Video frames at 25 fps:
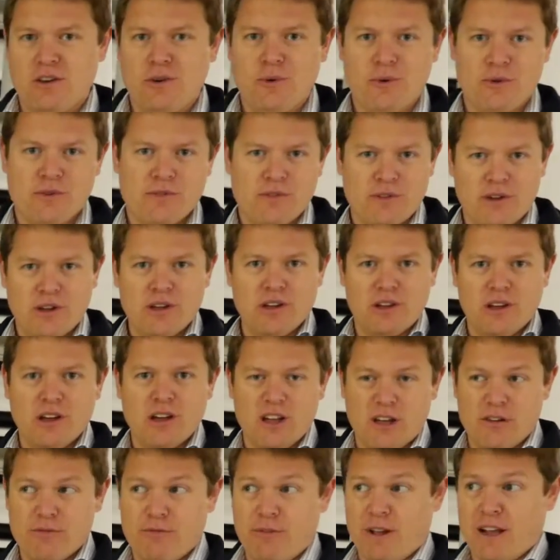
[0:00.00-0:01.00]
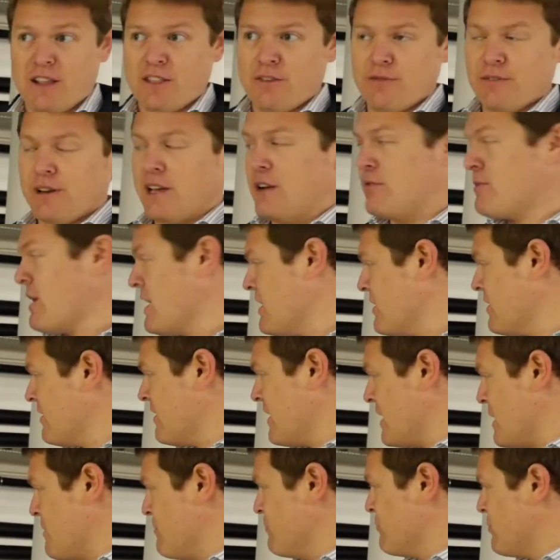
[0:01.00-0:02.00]
who are effectively a race
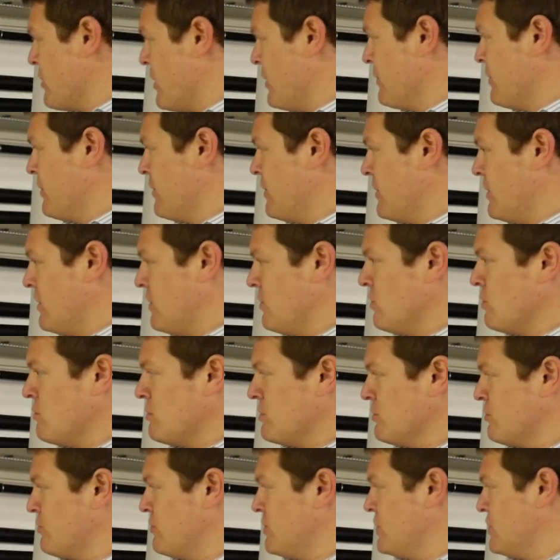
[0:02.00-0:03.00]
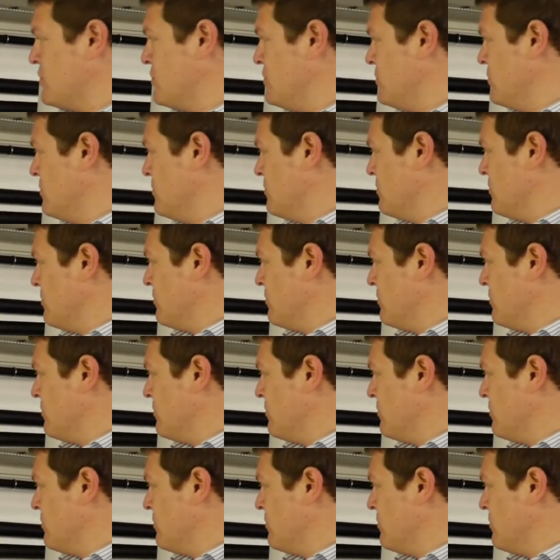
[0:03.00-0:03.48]
team rather than a normal traditional